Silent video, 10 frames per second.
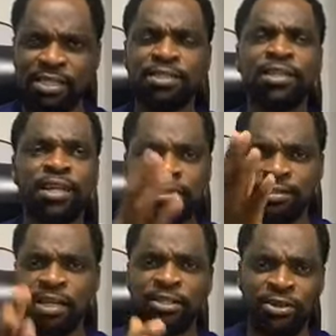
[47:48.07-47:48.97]
is
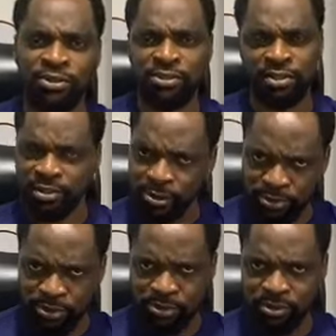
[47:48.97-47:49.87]
less than
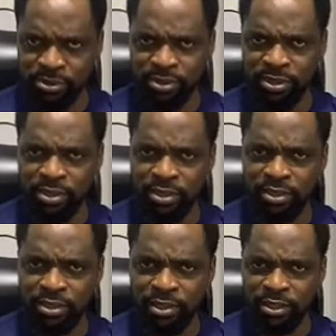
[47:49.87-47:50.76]
100,000.
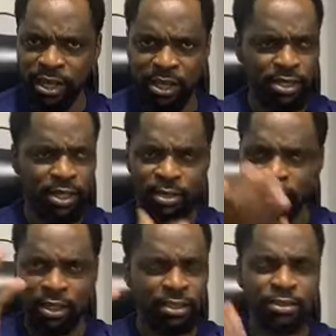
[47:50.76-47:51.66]

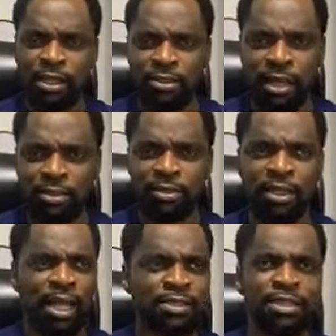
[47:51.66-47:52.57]
And
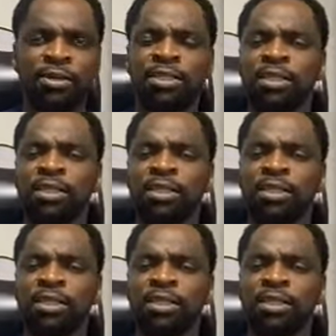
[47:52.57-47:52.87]
the last count,